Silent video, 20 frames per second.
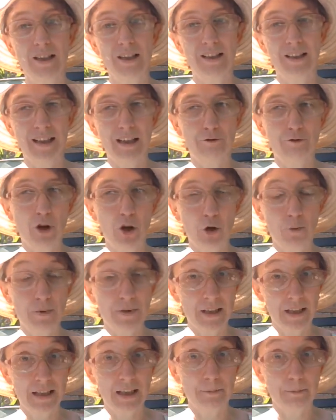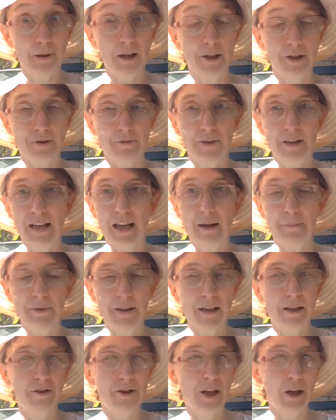their robes in the blood of the Lamb.
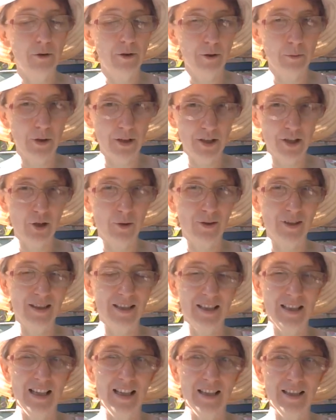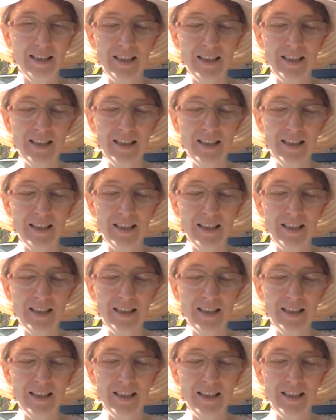They're the only ones who can stand.